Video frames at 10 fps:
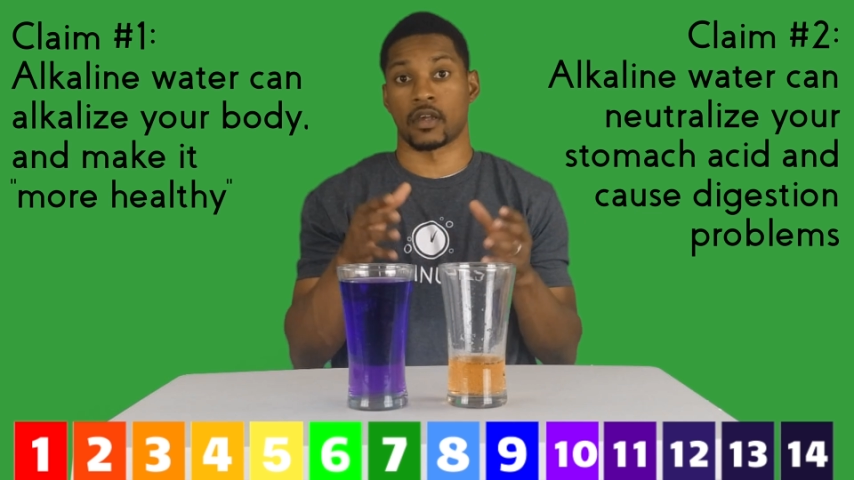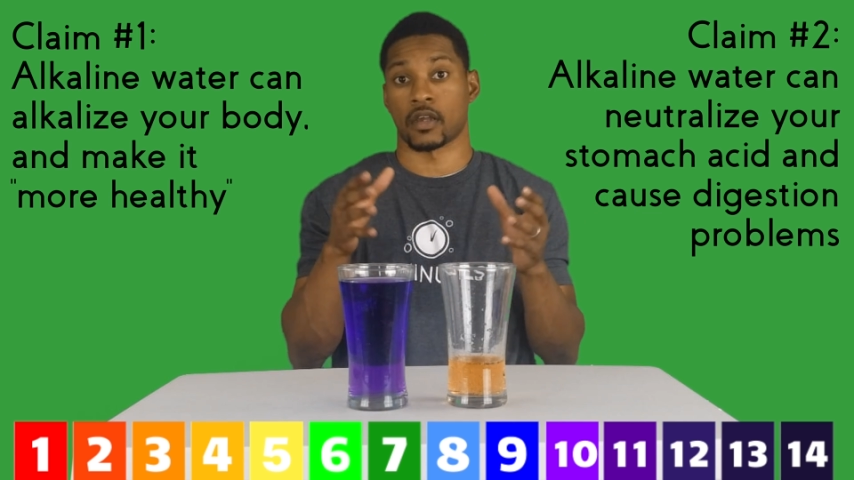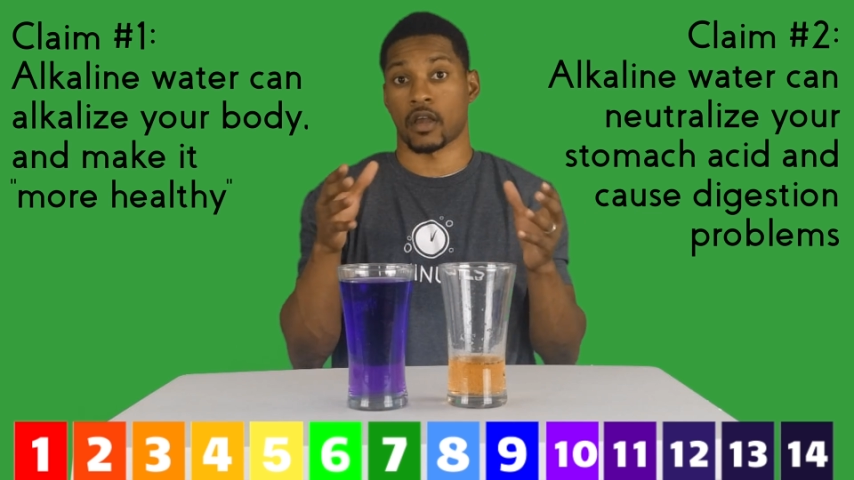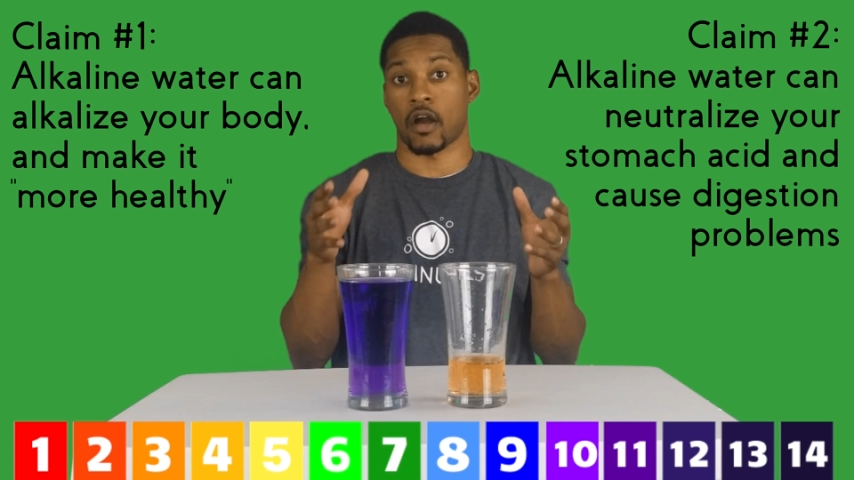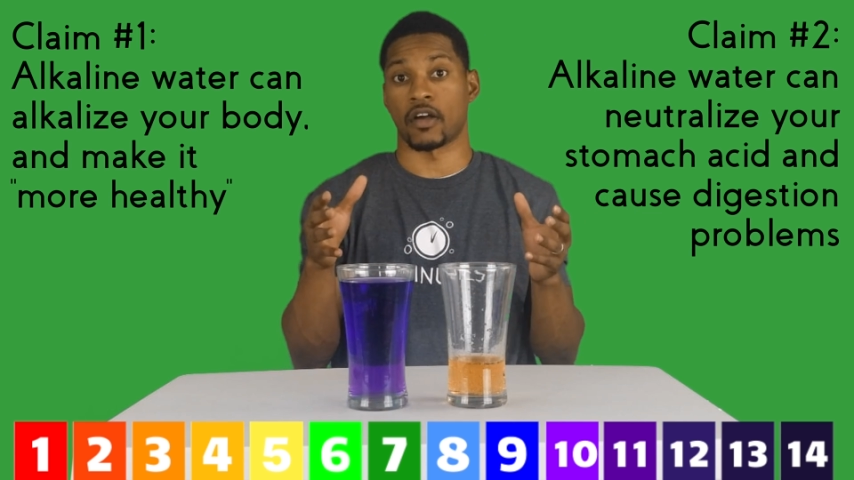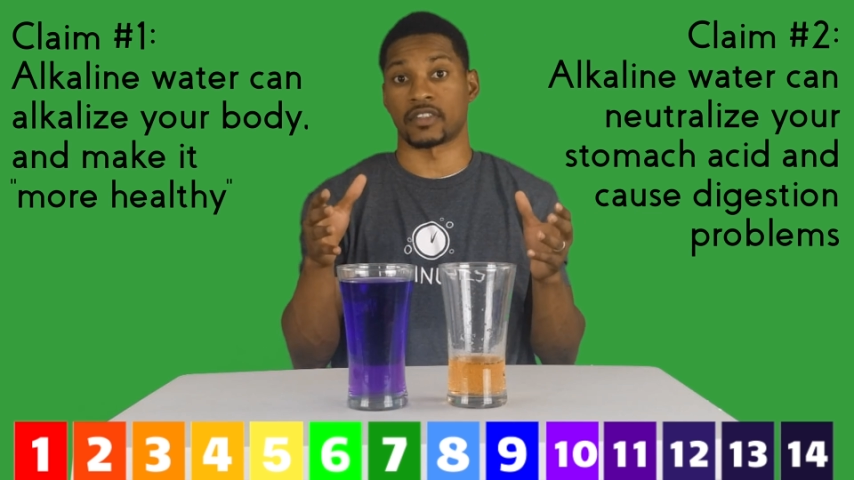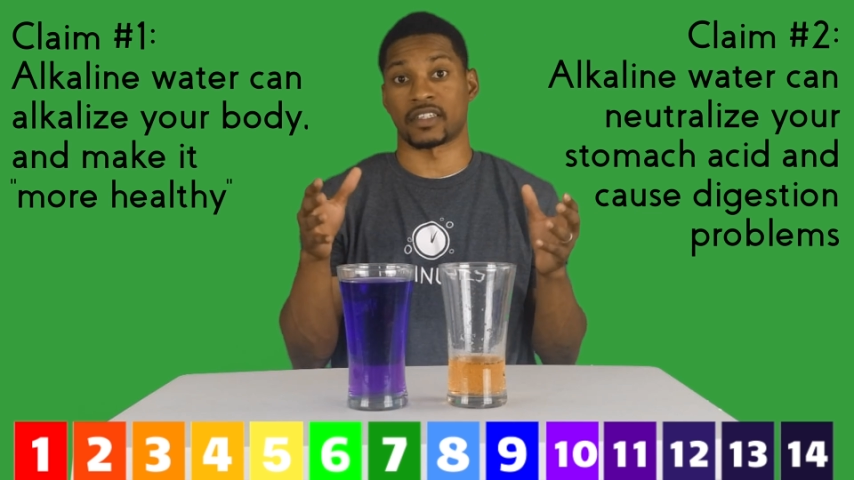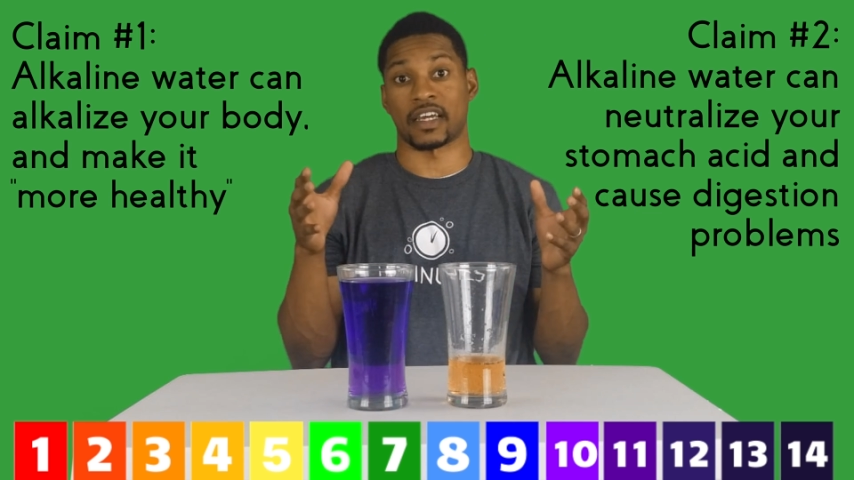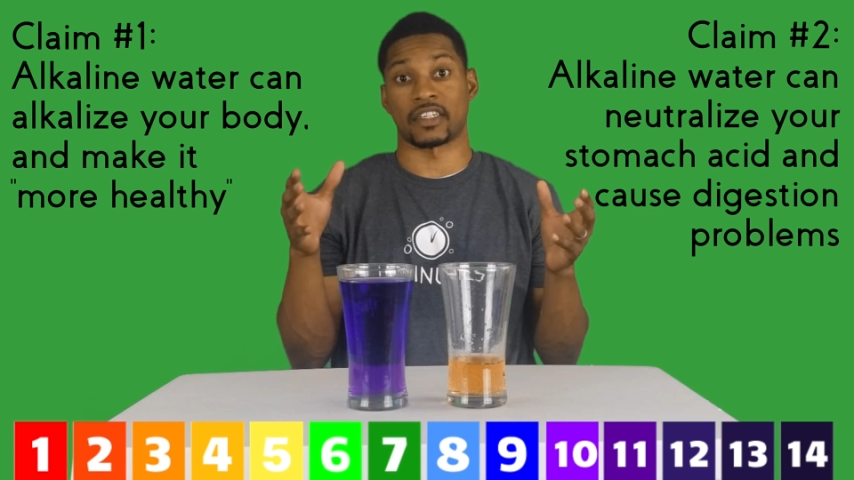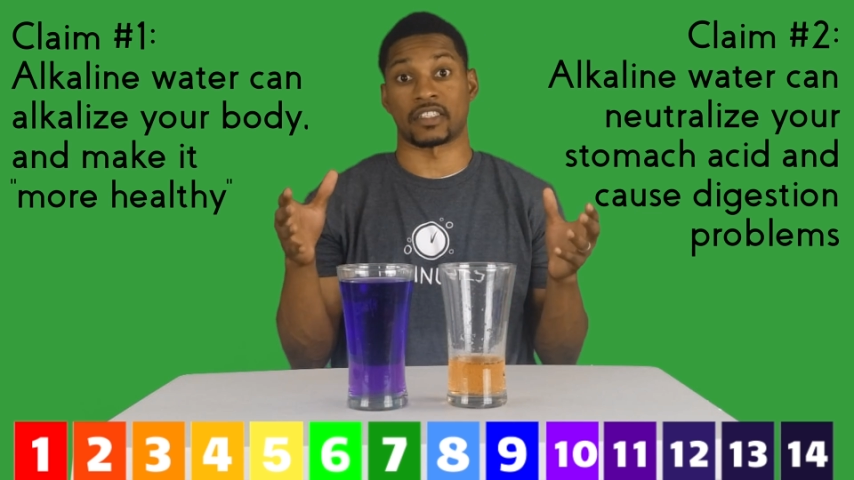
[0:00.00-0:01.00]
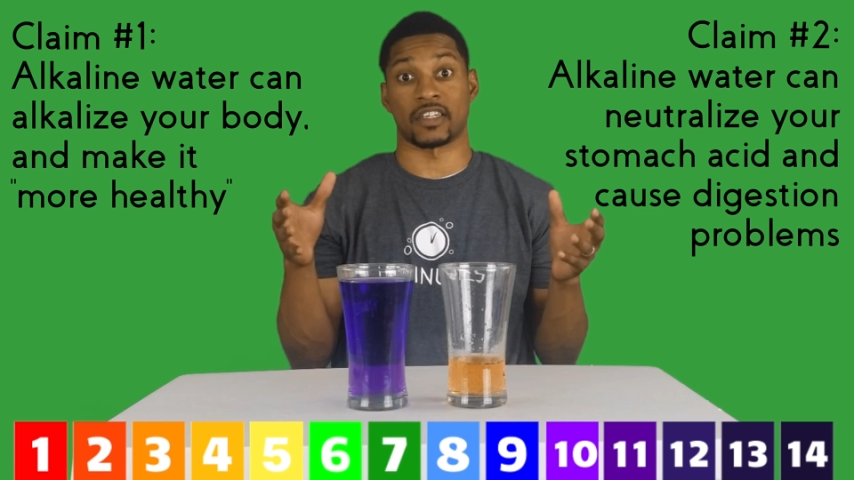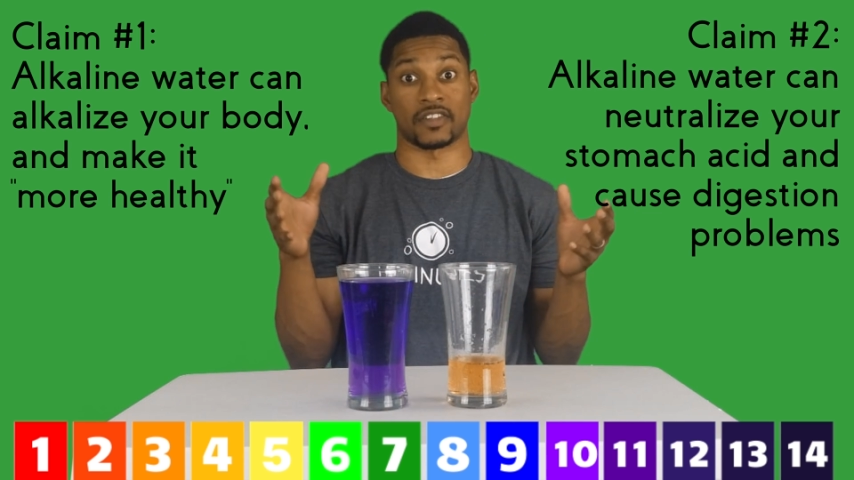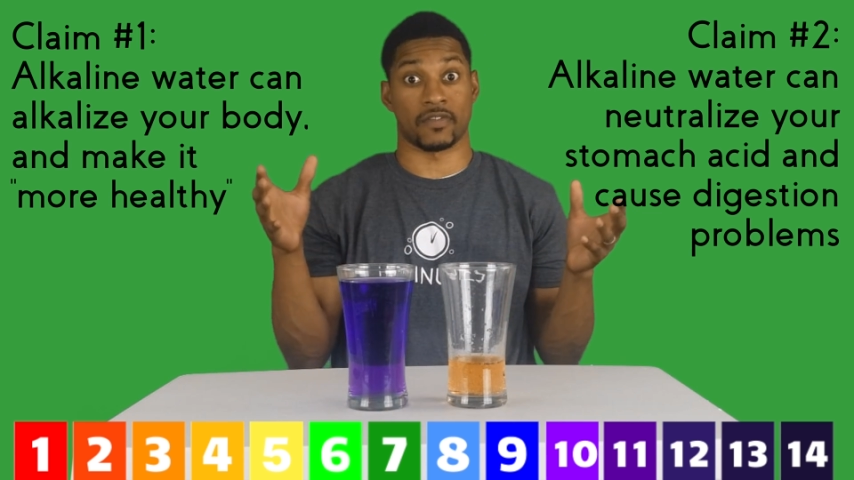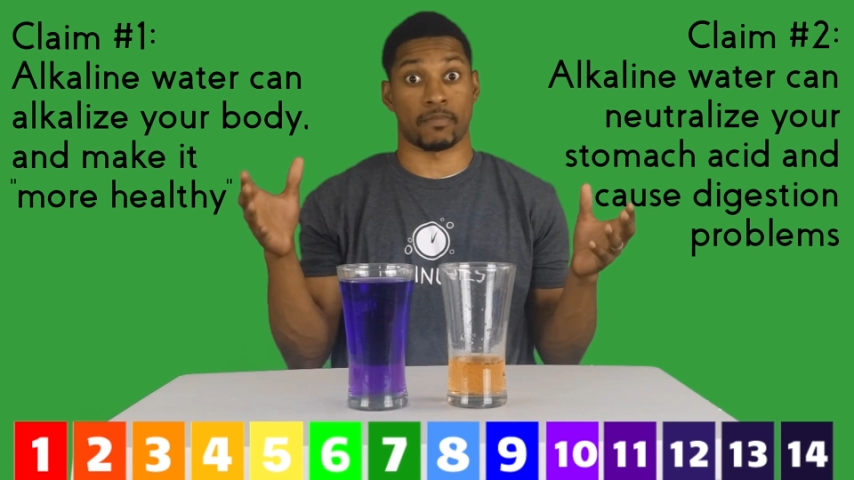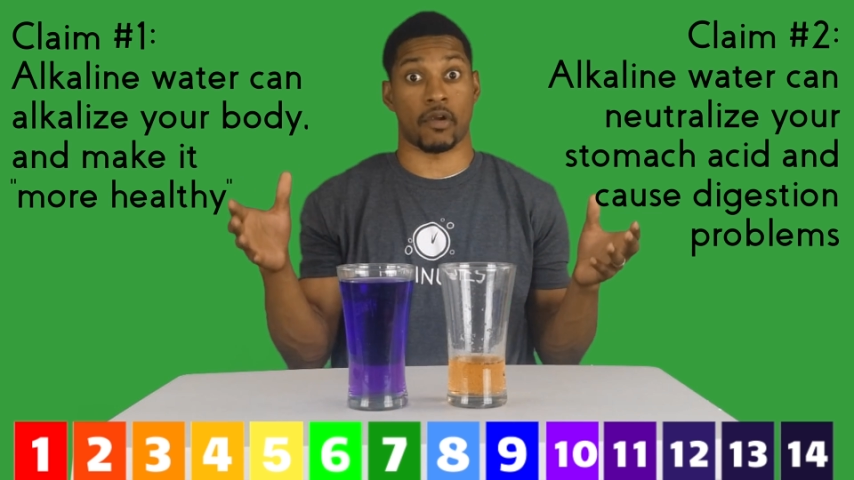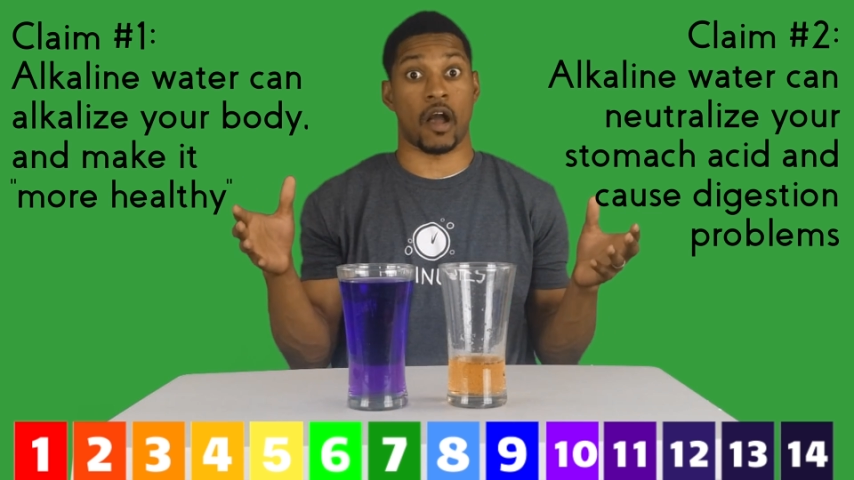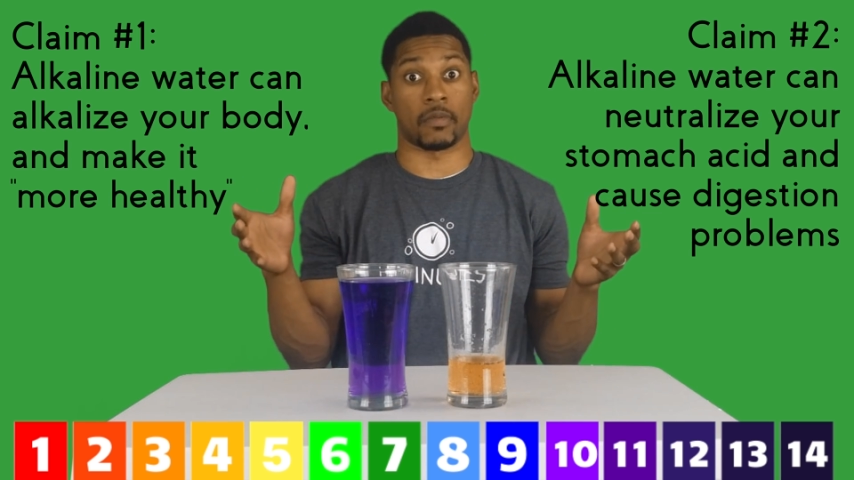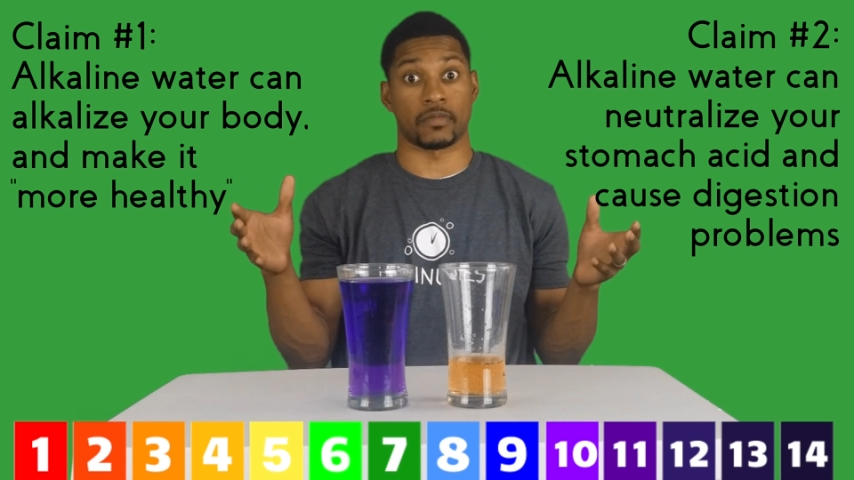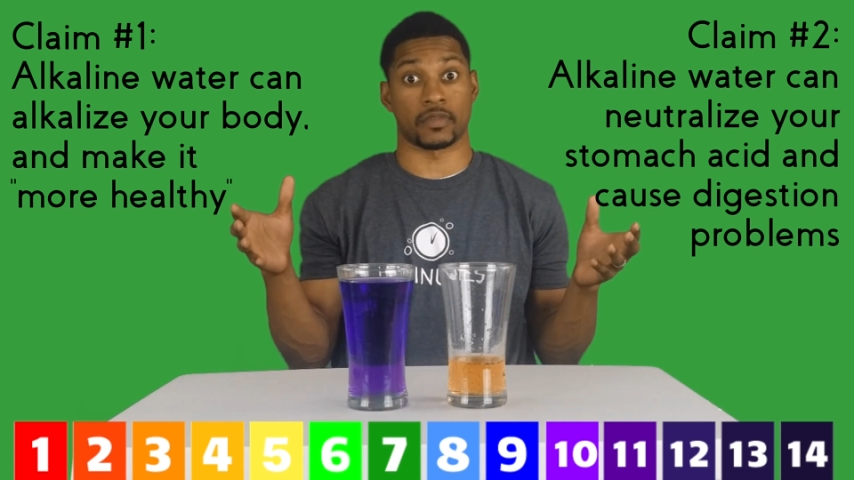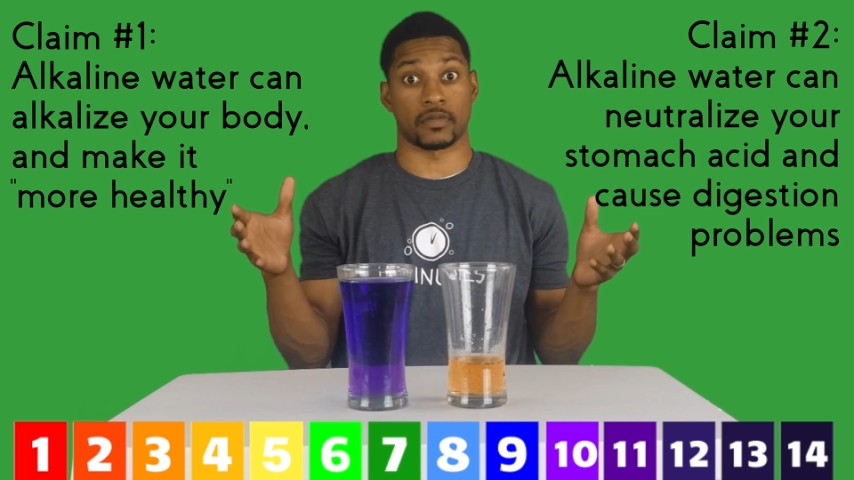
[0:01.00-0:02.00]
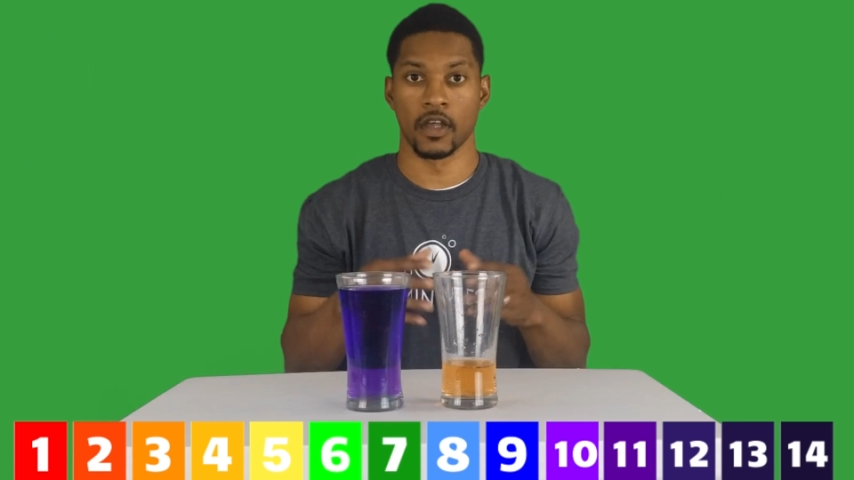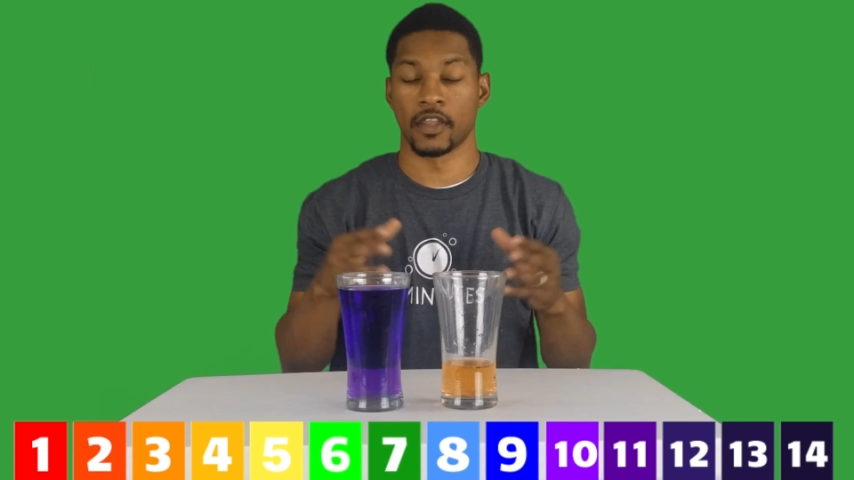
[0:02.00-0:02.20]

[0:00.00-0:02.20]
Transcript: causing digestive problems.